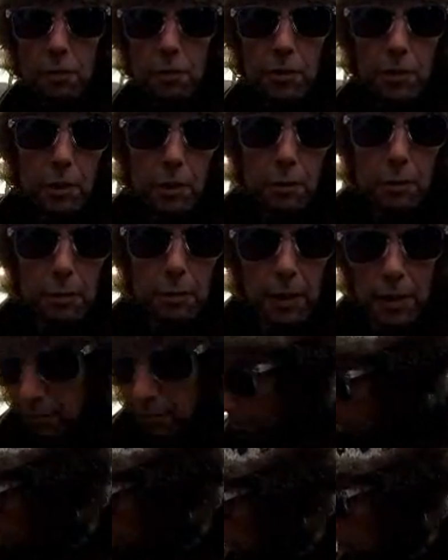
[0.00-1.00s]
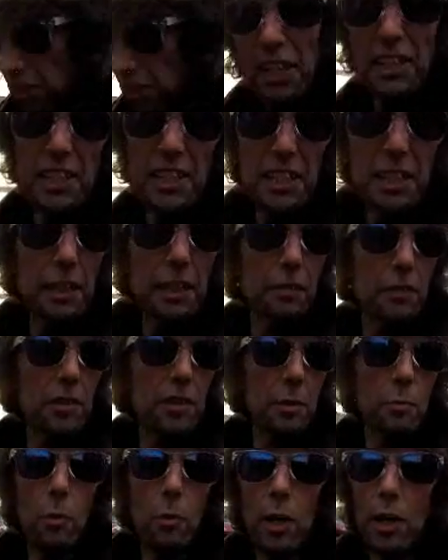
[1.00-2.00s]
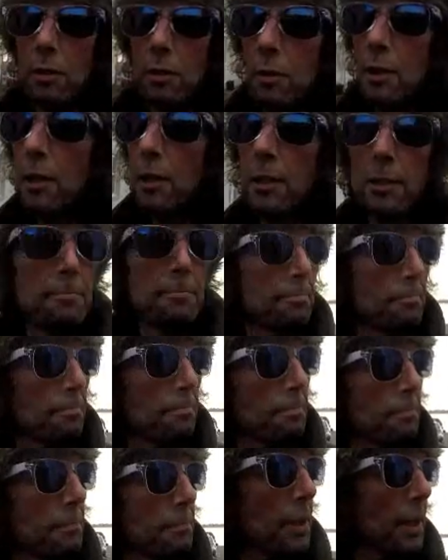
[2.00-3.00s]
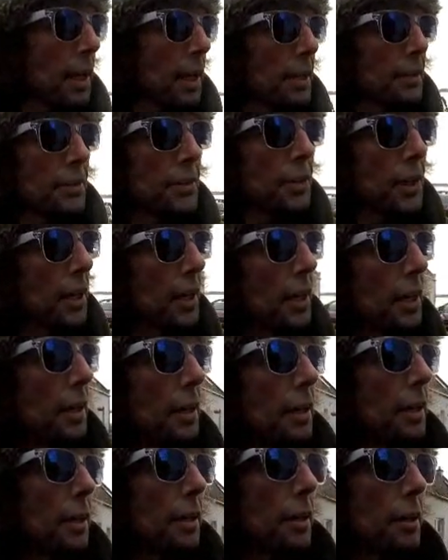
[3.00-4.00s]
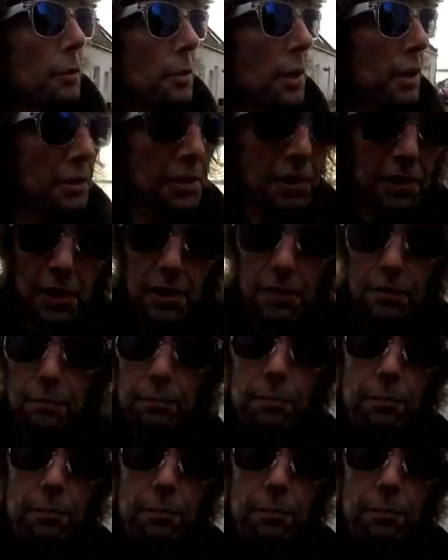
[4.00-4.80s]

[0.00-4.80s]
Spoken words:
so there was a jetty here for some while. And well, there it is, there's